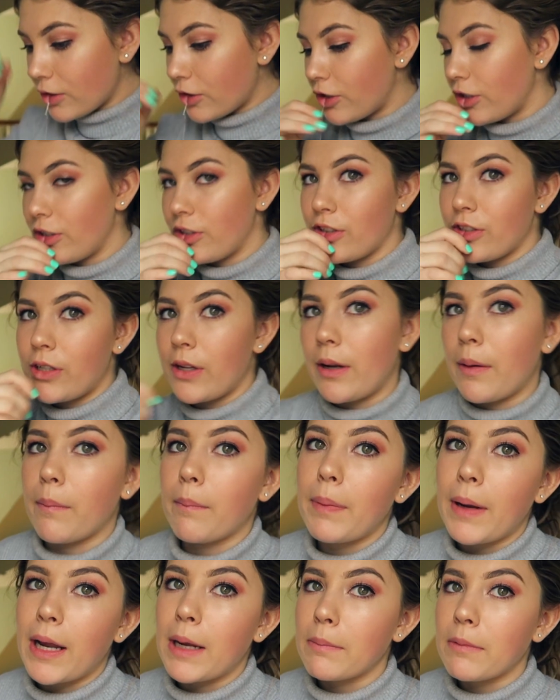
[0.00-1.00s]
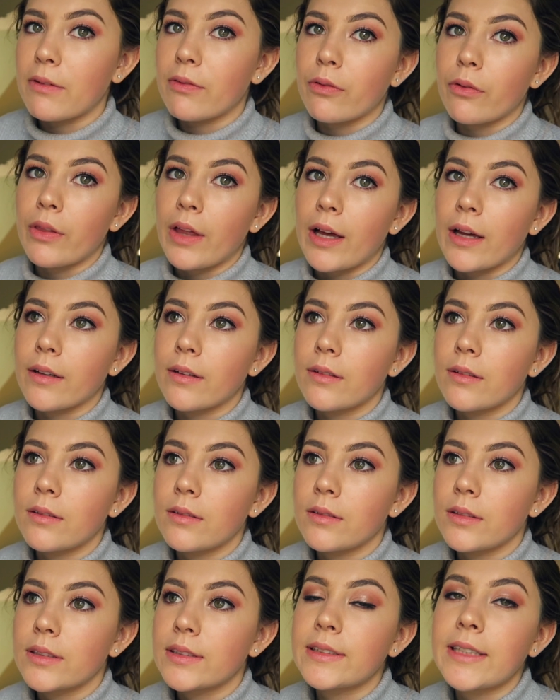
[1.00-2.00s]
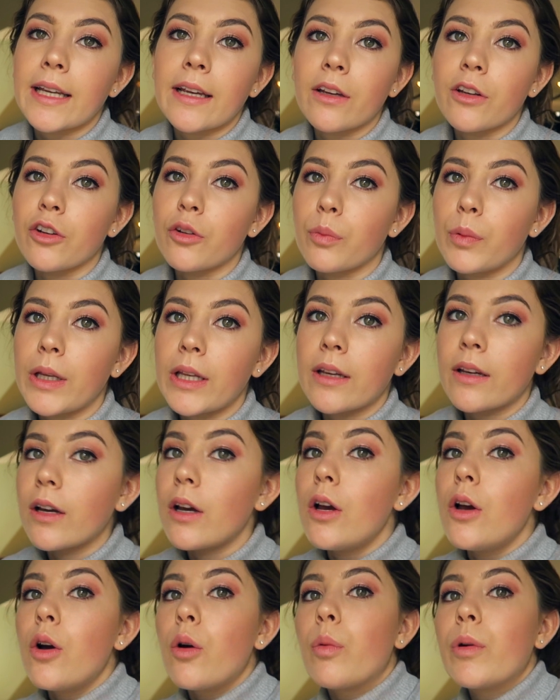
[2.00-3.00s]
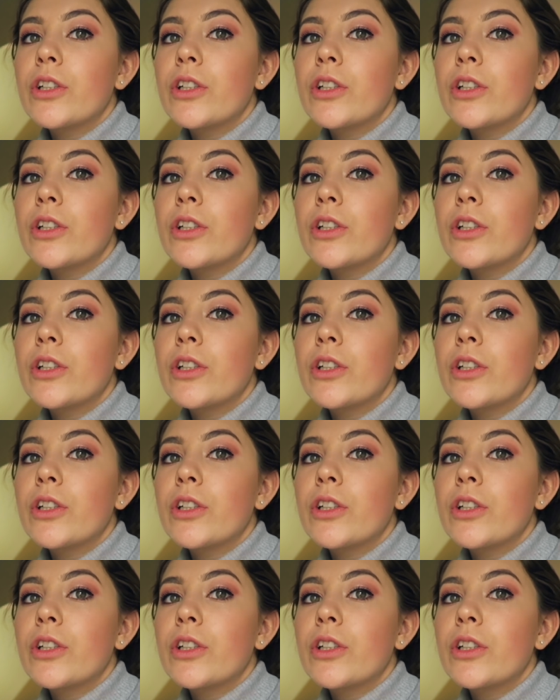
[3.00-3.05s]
She just didn't pay me for that 2nd week,